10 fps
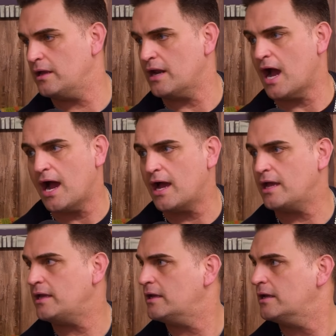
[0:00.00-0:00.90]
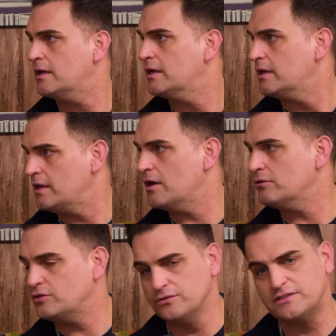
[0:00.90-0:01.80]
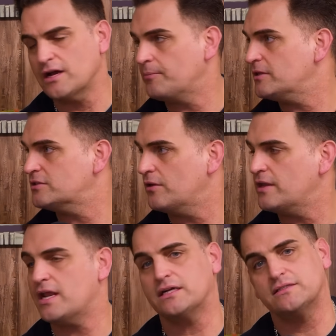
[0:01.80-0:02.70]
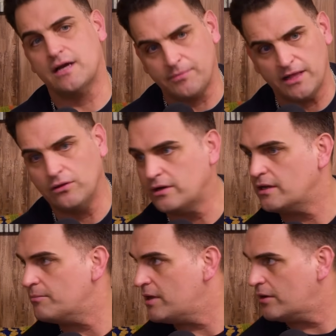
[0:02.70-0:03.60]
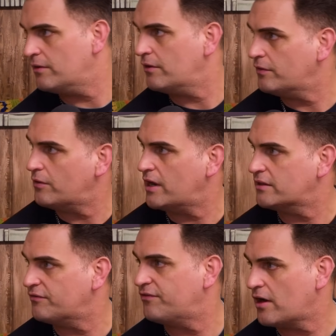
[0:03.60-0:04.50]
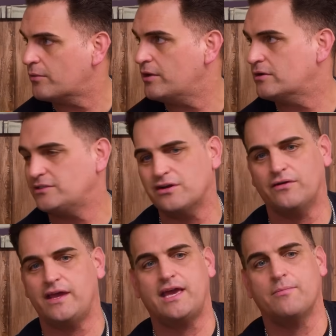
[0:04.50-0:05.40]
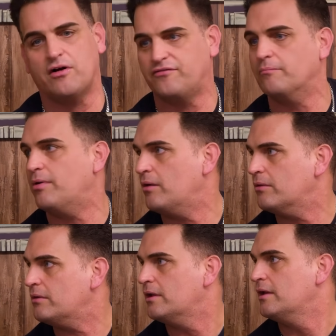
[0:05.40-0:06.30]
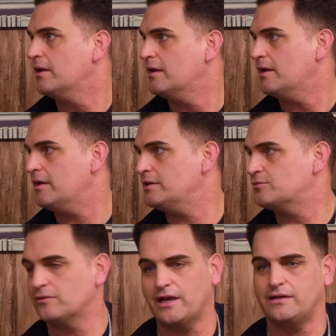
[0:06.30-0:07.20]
eye, do something so the next time they look in the mirror, they'll know not to fuck with you. Because, they came off a boat and these were